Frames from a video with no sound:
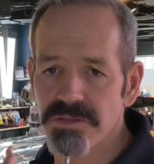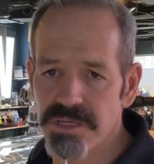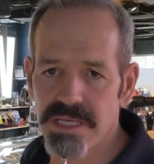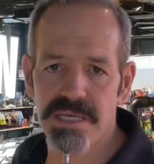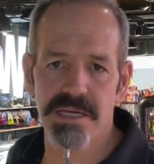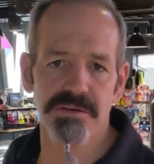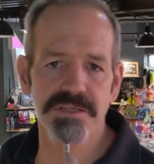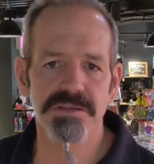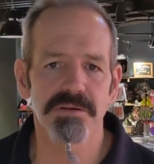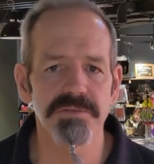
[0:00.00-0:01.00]
see here
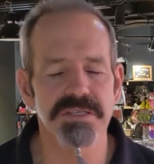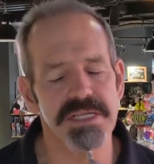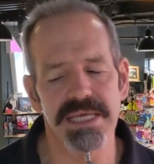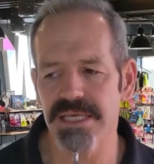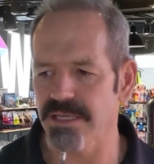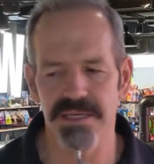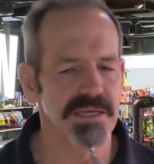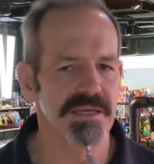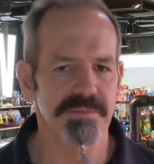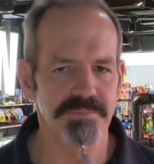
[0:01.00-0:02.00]
is obviously
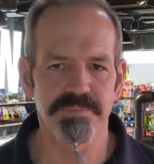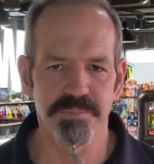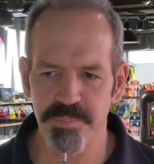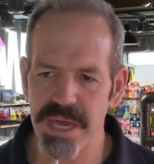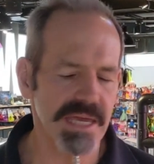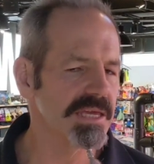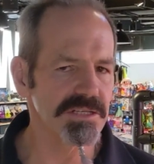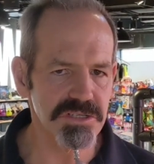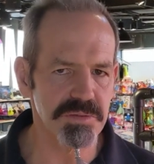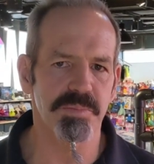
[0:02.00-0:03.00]

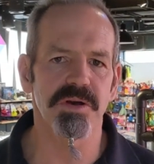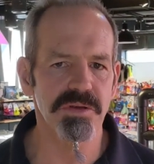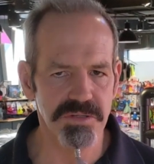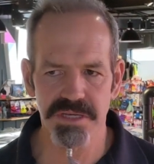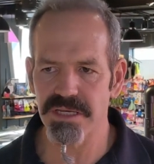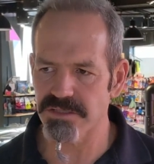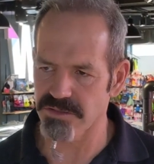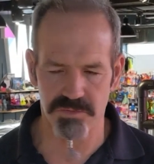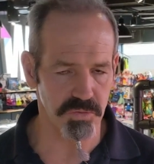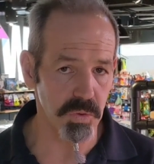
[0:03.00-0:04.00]
packaged,
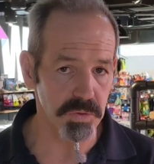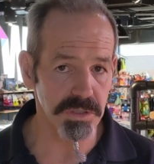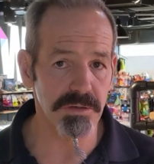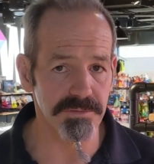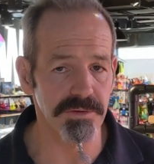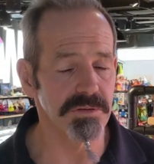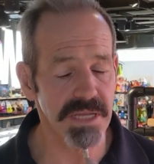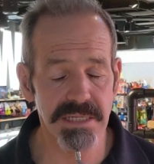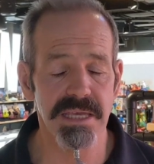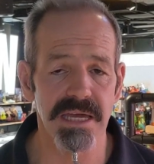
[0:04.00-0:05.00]
processed, raw dog food
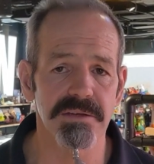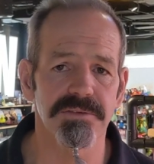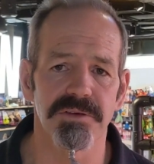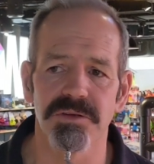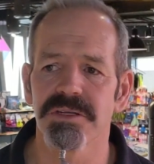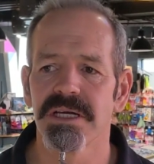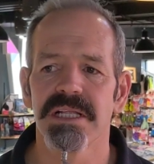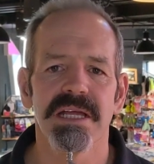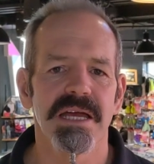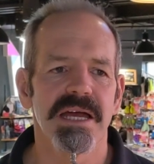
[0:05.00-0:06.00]
and cat food.
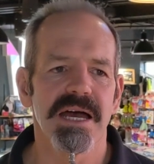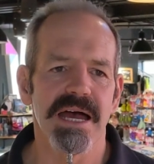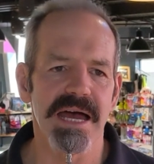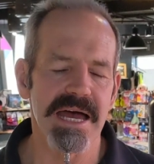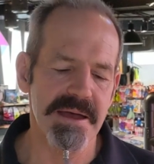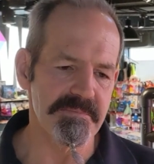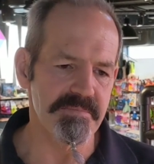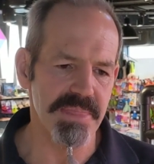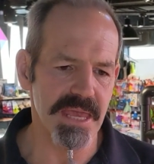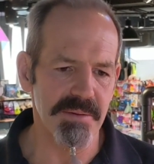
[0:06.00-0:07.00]

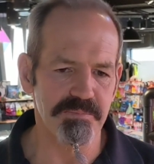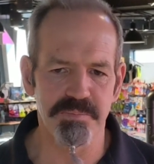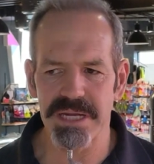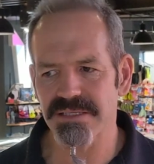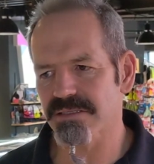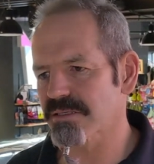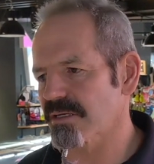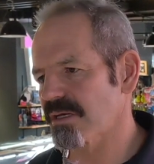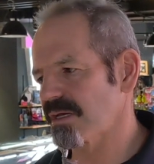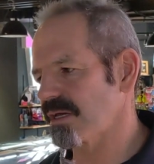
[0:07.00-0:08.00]
Um, but
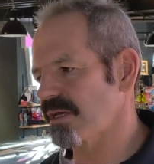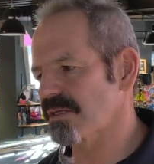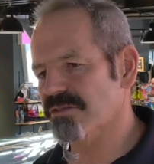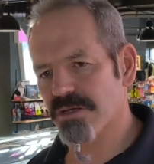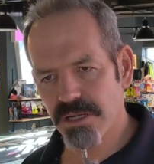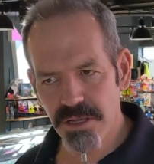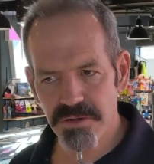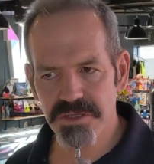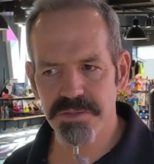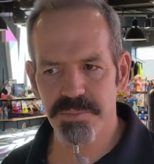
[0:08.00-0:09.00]
it's
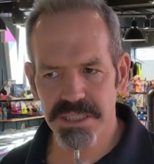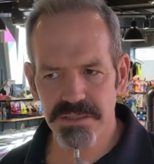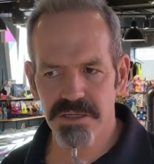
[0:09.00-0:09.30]
close, but